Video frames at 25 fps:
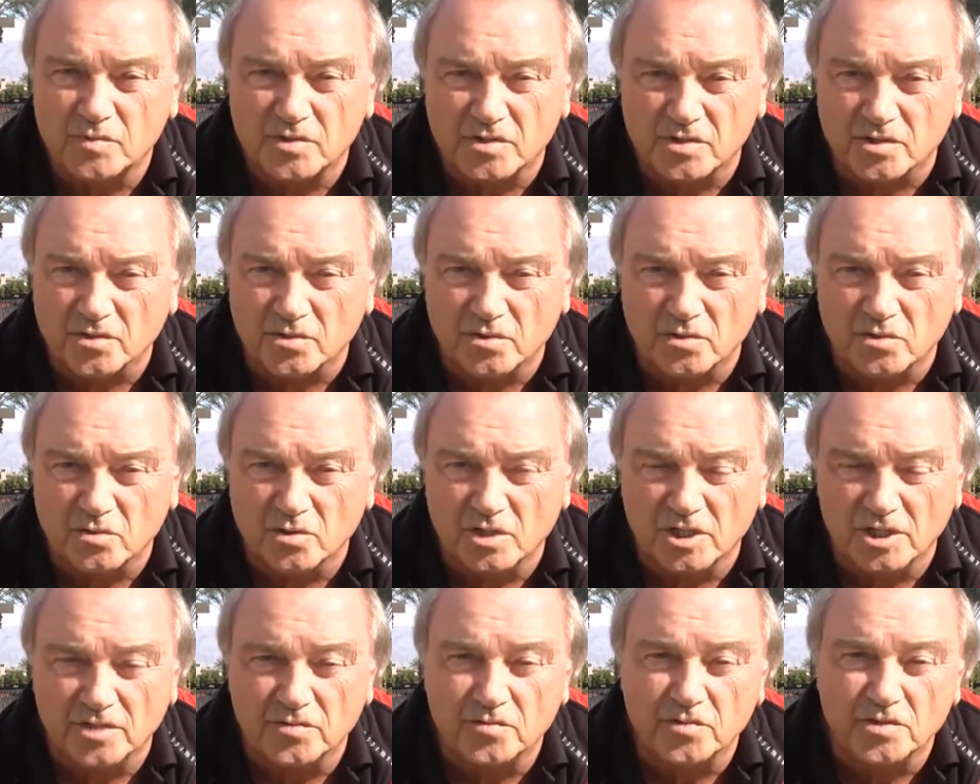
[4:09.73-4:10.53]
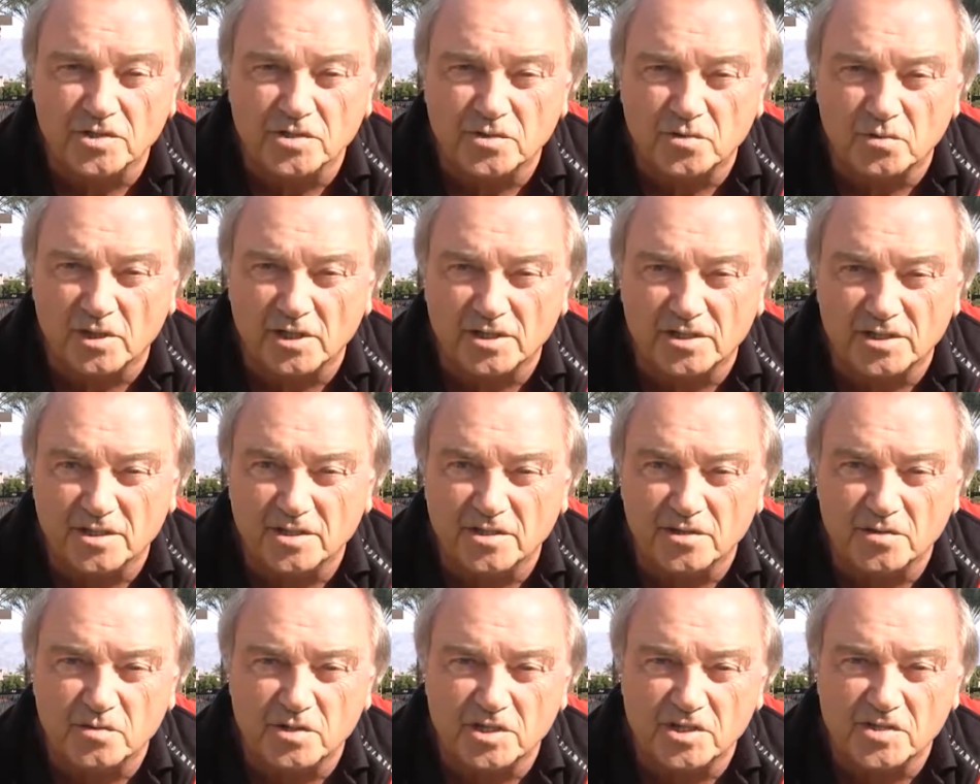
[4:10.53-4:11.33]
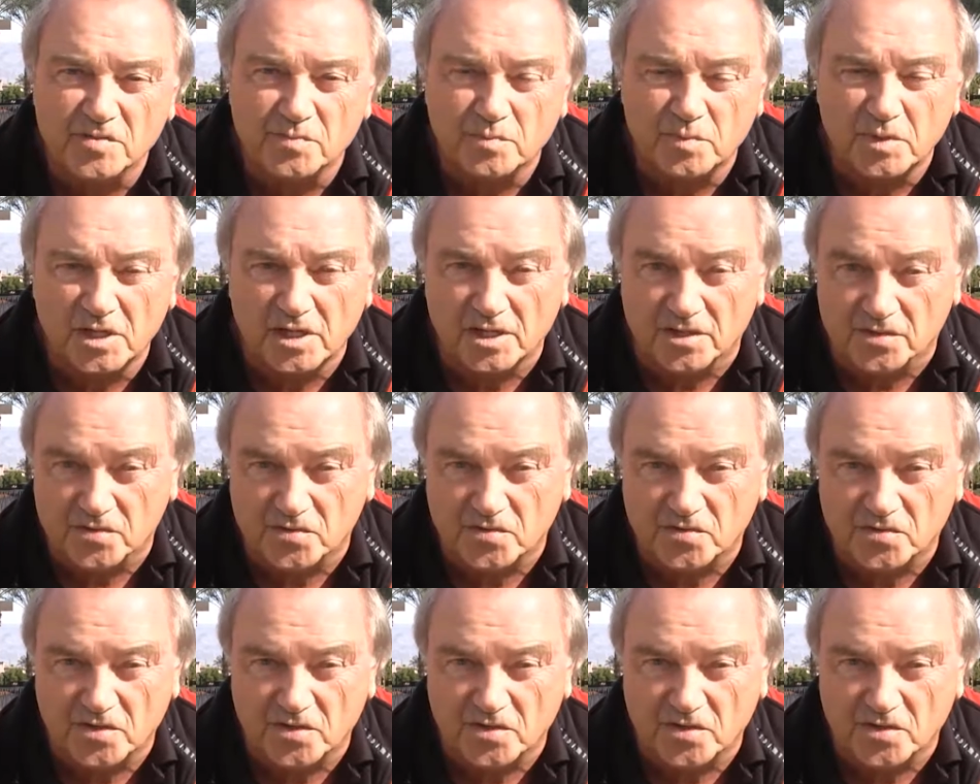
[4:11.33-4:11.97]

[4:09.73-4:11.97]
to 120 degrees plus,